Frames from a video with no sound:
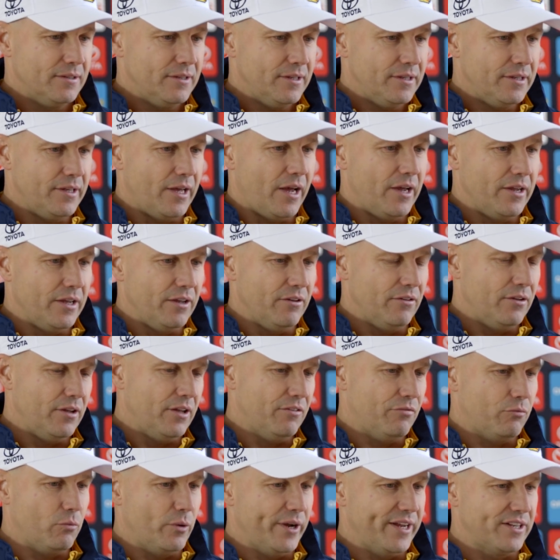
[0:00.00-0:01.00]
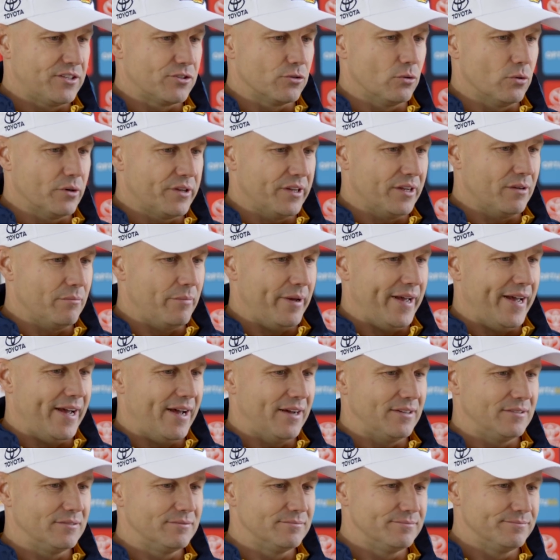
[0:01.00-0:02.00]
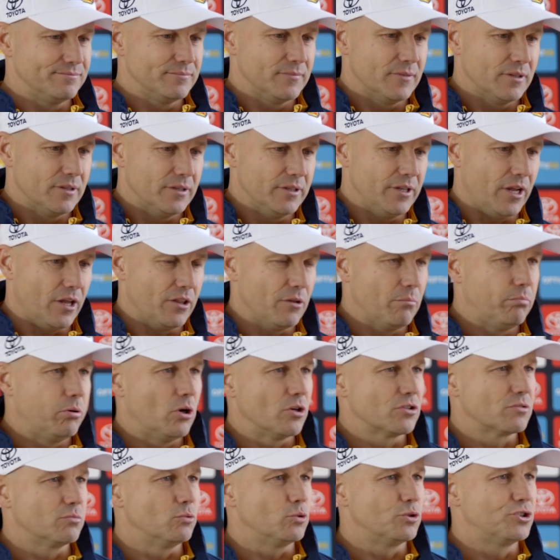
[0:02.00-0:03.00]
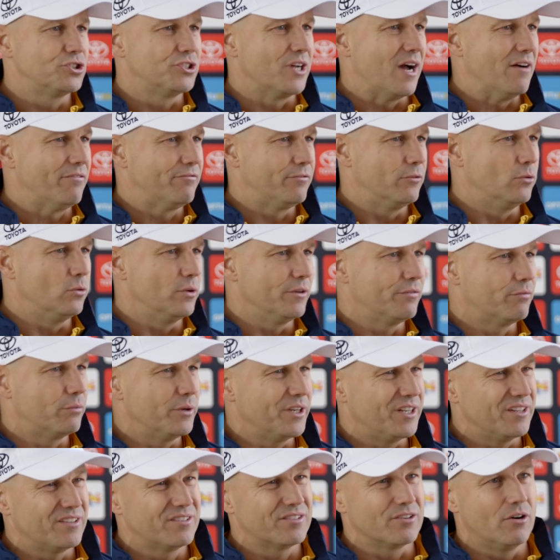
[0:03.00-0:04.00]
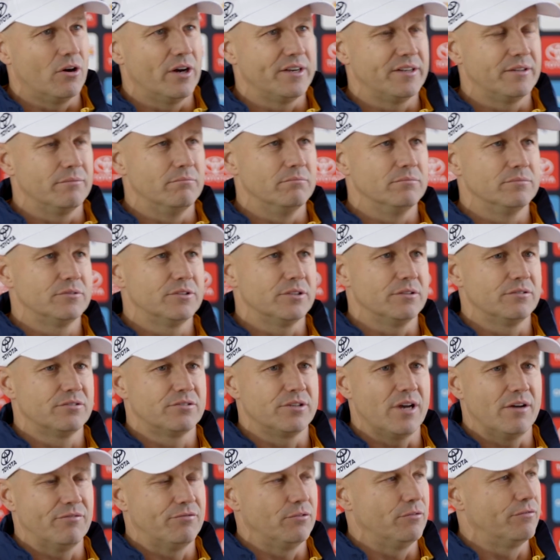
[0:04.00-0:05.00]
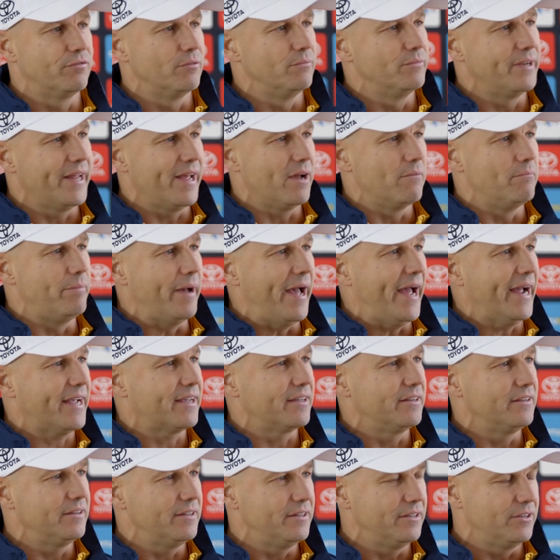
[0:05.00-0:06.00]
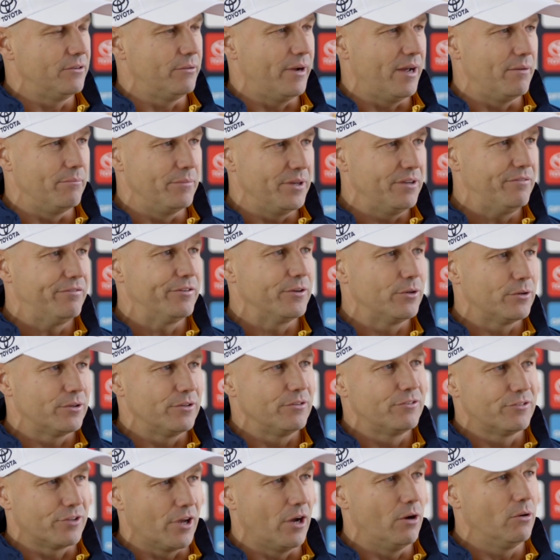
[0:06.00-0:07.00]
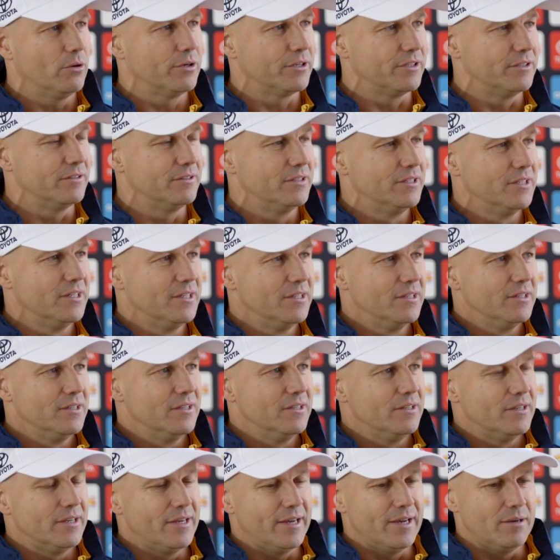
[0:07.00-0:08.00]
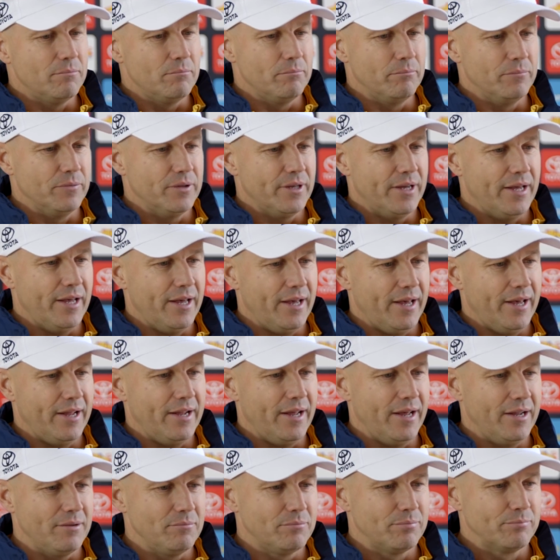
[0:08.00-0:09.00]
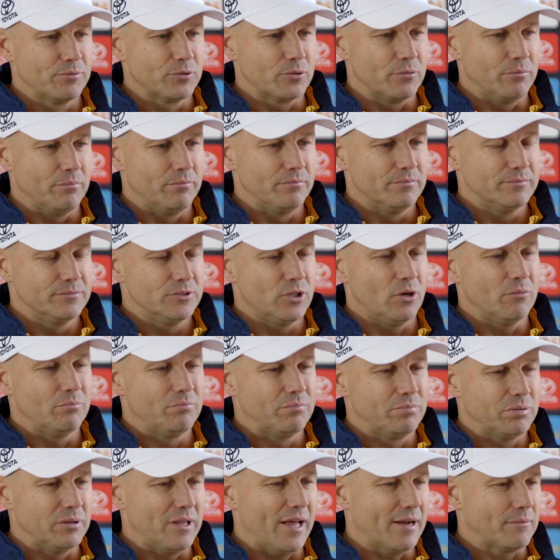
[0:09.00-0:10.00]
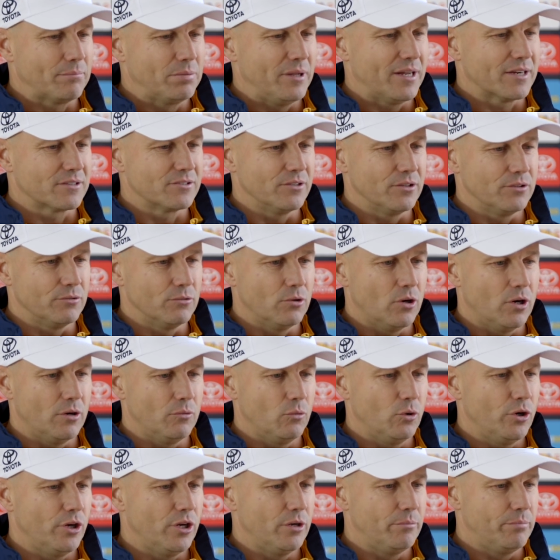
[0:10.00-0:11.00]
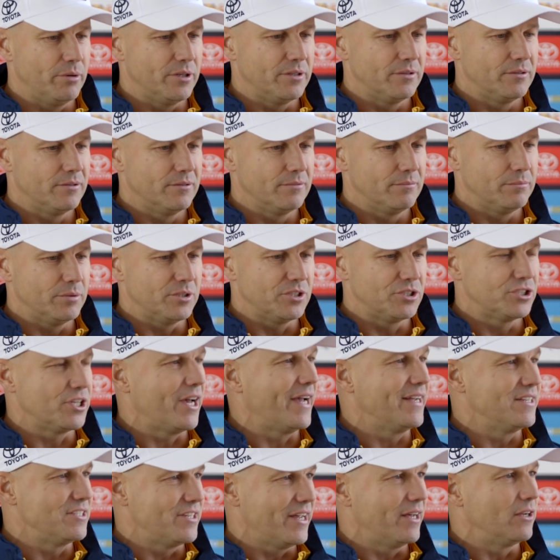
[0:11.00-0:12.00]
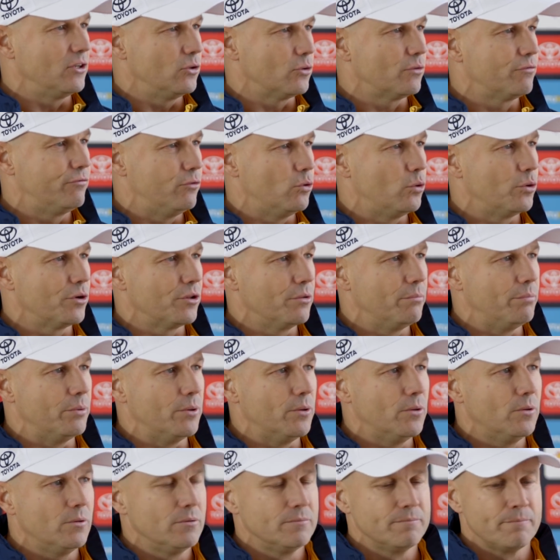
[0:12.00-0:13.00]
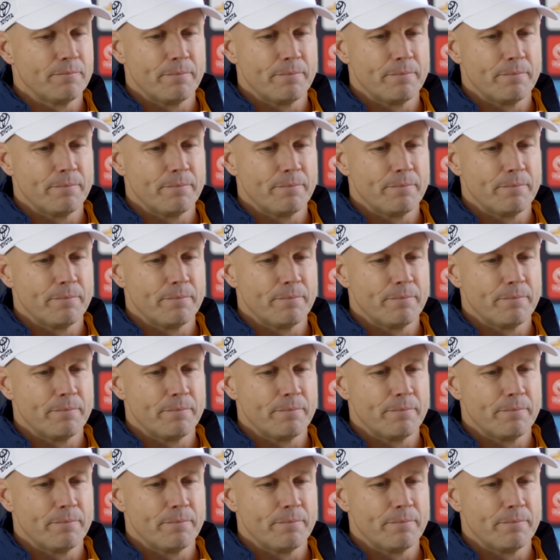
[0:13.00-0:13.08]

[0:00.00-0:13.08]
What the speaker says: if we're talking about the possible shuffle, if we decide to shuffle from down back into our midfield and so on, and sort of not plug's not the right word, but change our look forward of the ball,